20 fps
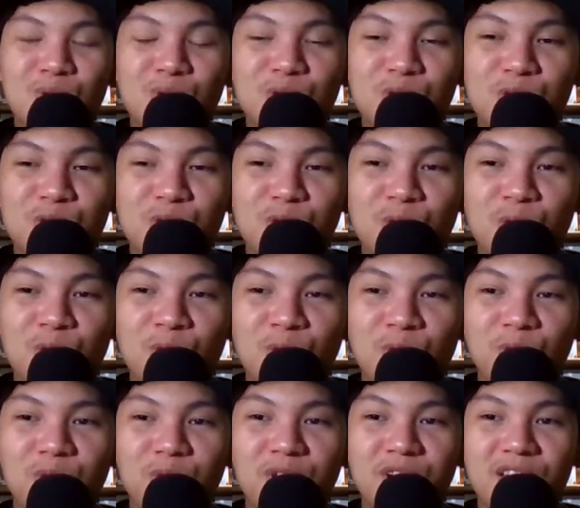
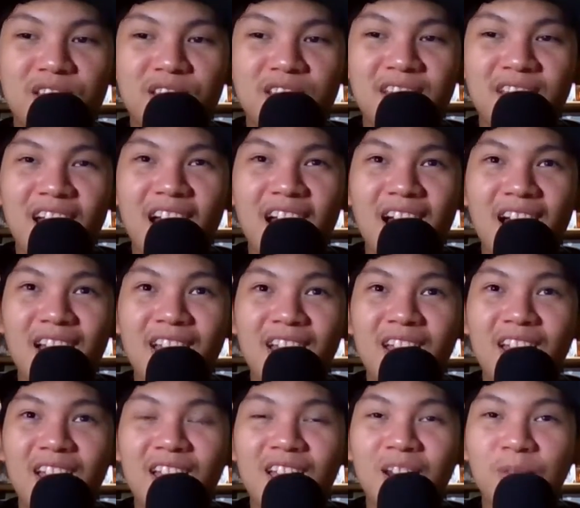So, yeah,
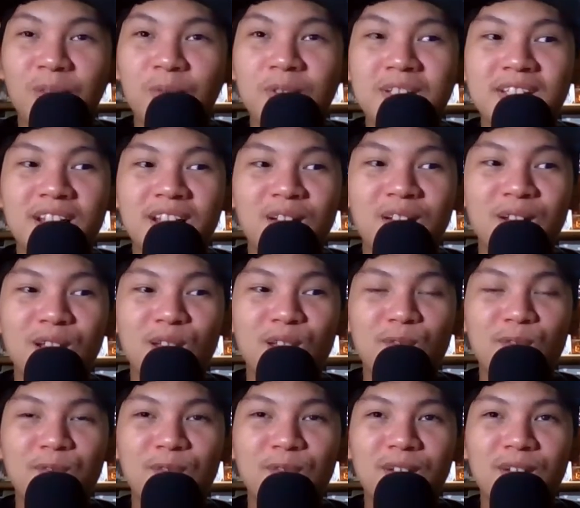it will sound
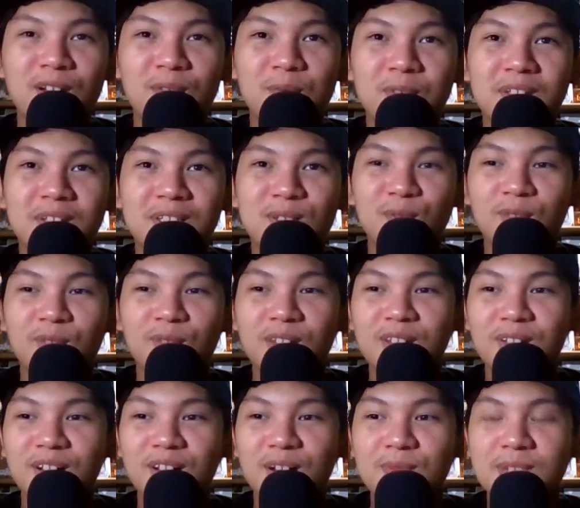different once the
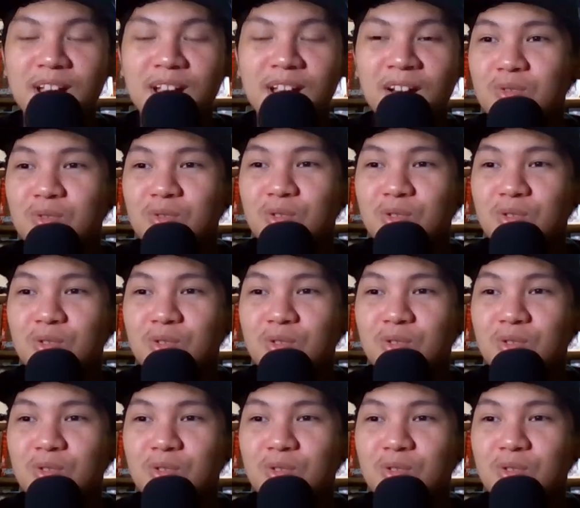video comes out.